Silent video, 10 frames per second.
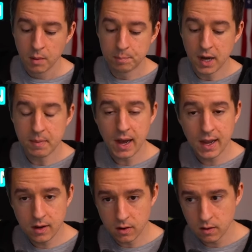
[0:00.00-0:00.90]
Bob
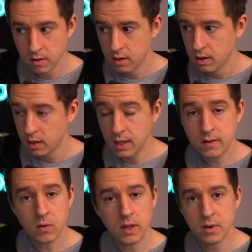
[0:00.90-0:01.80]
Iger,
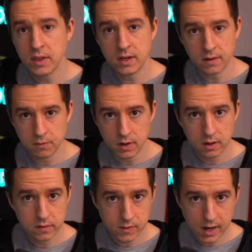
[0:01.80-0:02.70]
he's going with a different
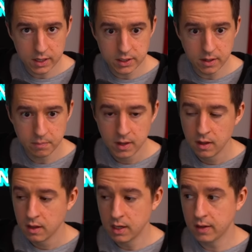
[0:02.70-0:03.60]
strategy.
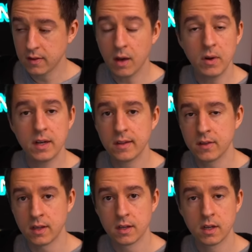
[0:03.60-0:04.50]
He does not want
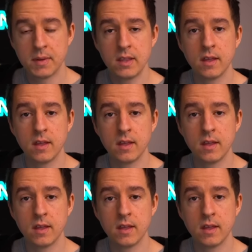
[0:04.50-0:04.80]
Disney to be